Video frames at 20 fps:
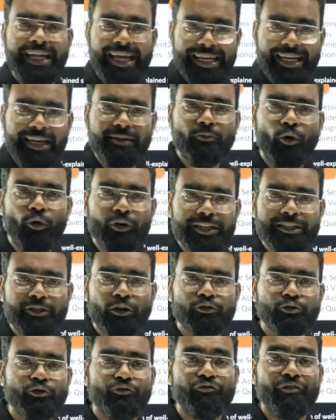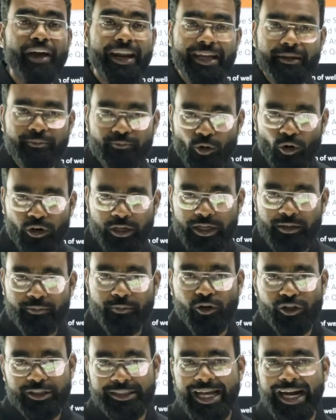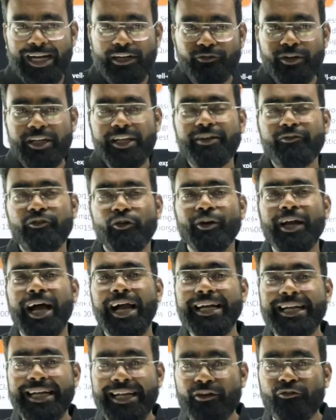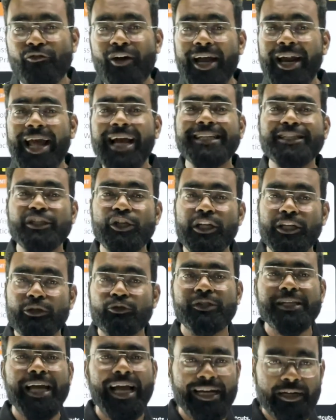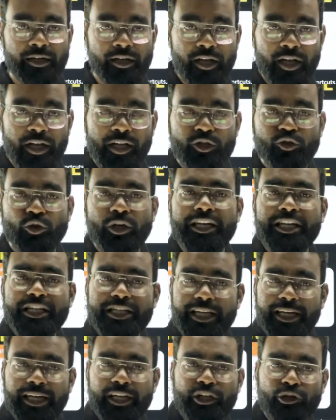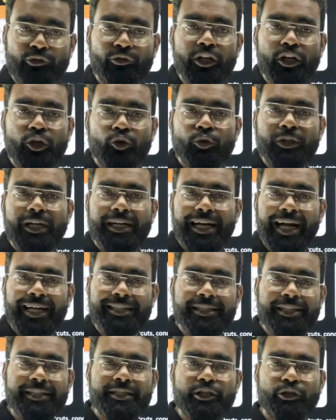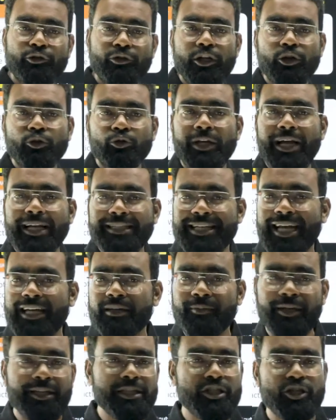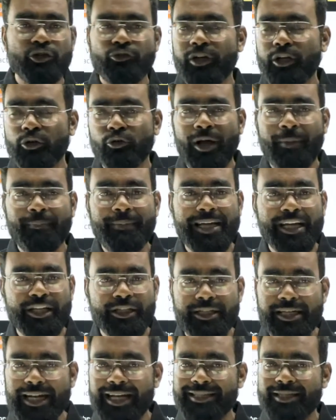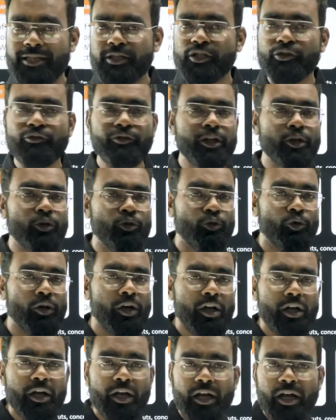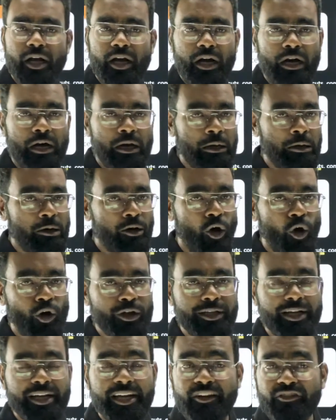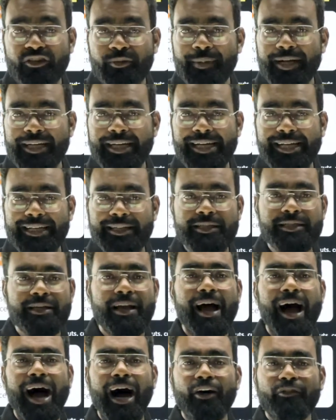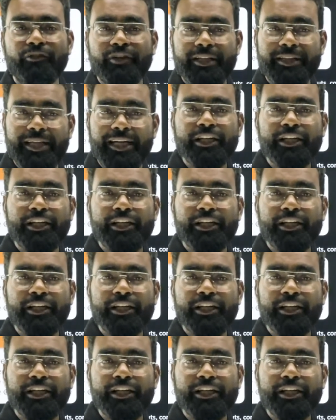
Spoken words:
taking mock is also very important, because that will give you an idea where actually you stand. So initially, you will do the classes, you will do the assignments, you will do application classes, you will do all the gift materials. After